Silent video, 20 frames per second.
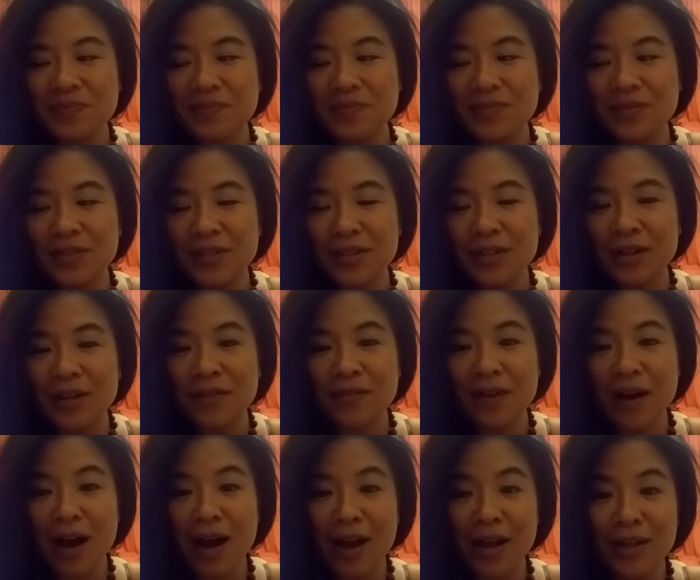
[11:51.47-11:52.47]
you have
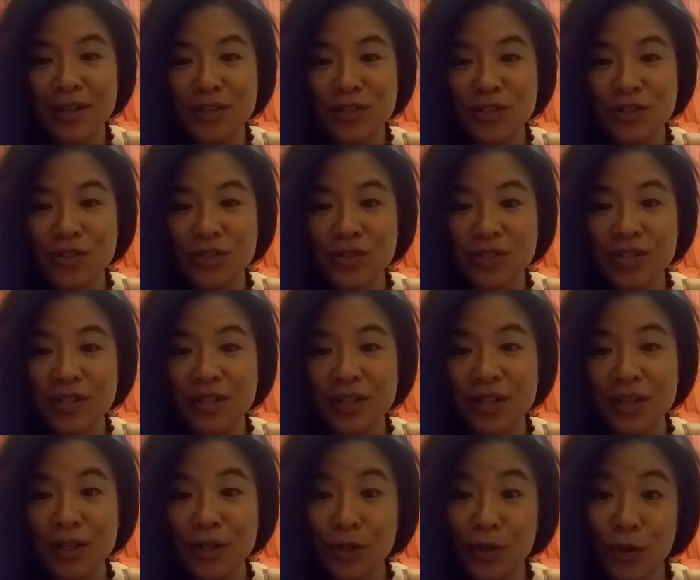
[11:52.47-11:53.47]
eyes to
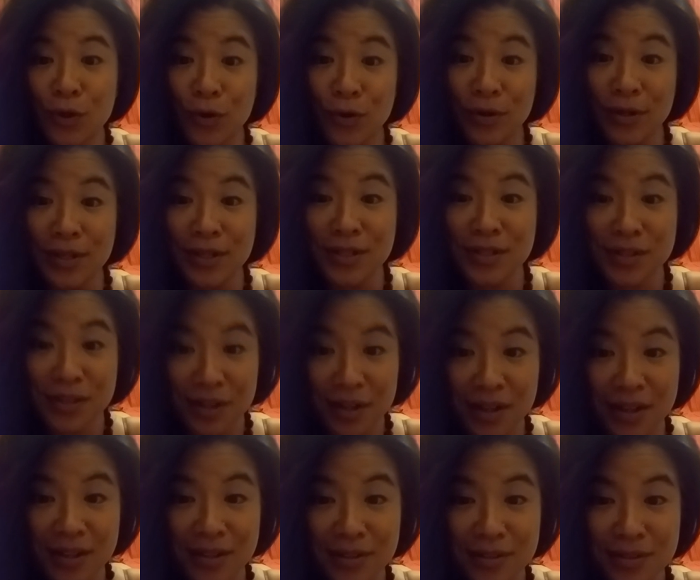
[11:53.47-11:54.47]
see glorious
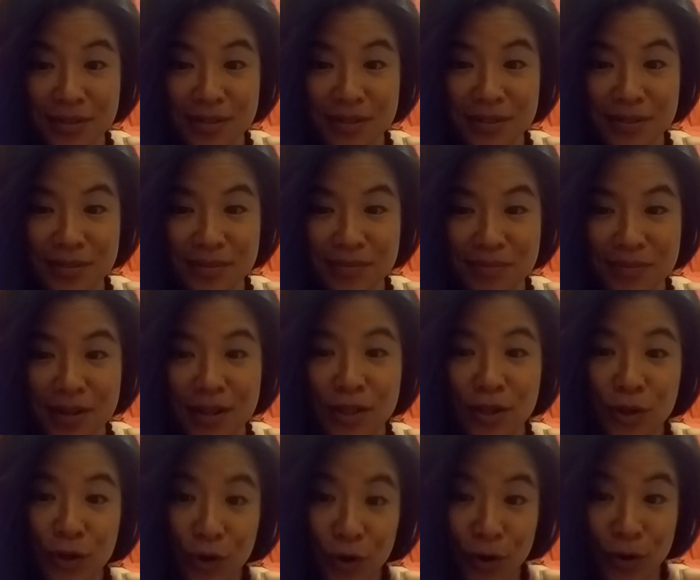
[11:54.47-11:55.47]
things and the
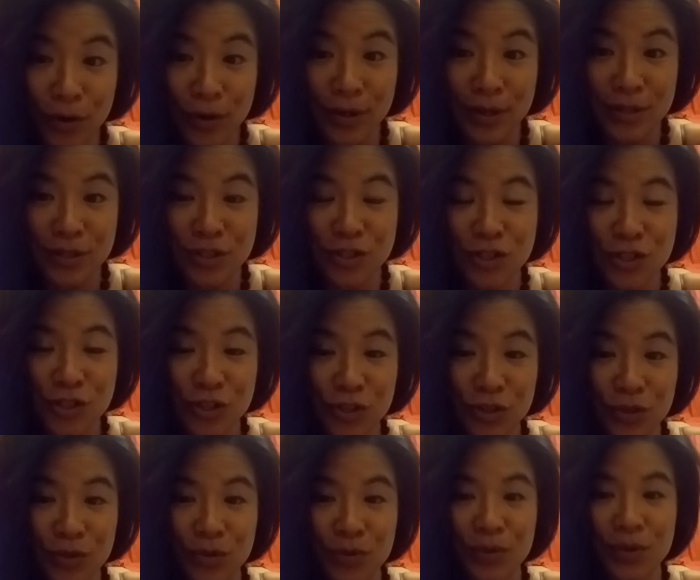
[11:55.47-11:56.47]
courage
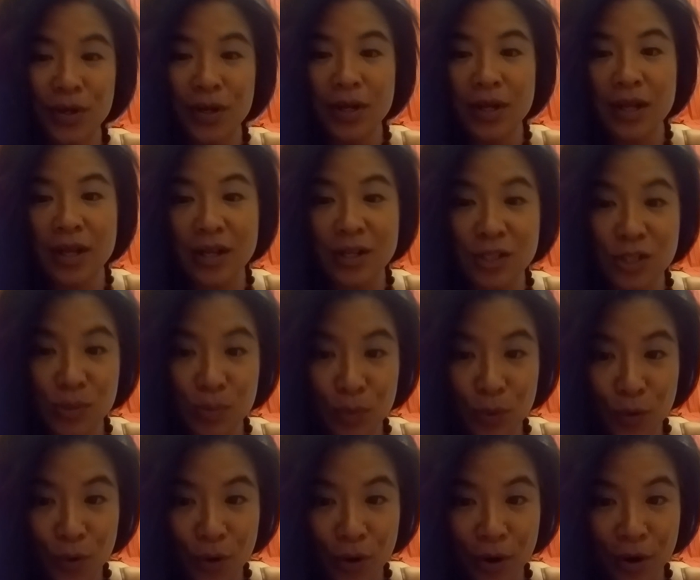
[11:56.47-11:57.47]
to
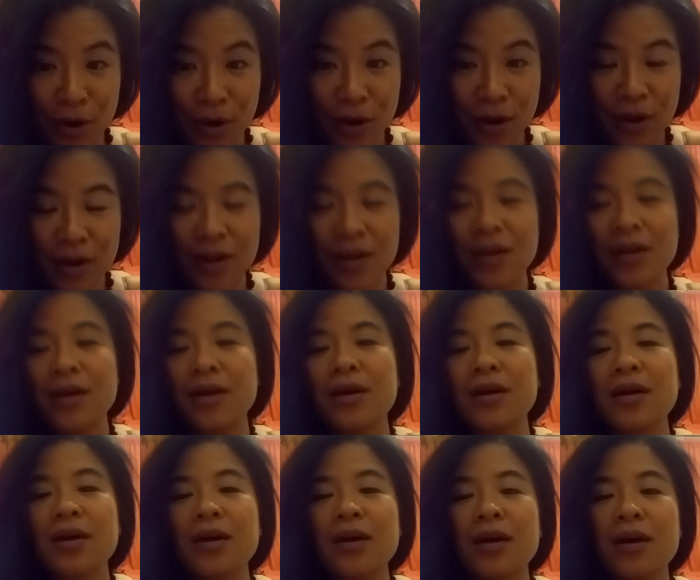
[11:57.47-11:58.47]
explore
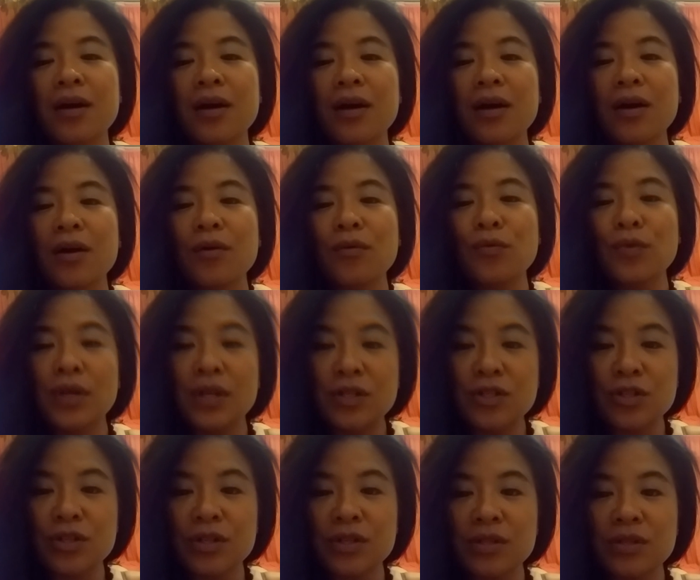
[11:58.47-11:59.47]

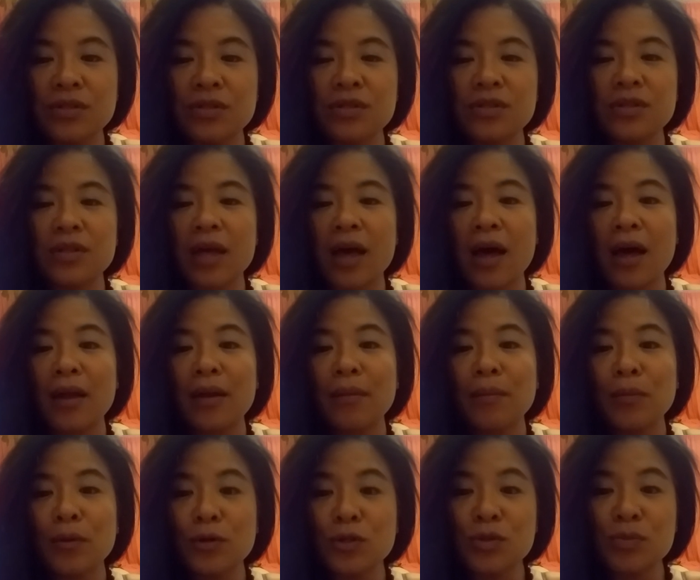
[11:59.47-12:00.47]
regions that
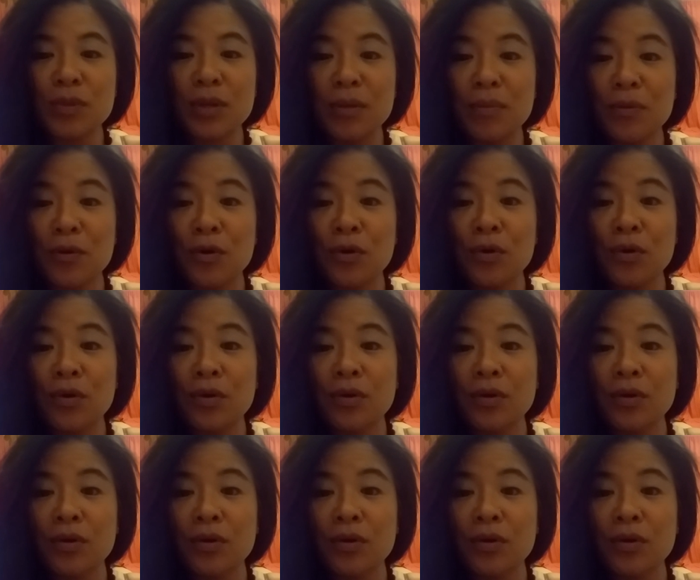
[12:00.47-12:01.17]
most people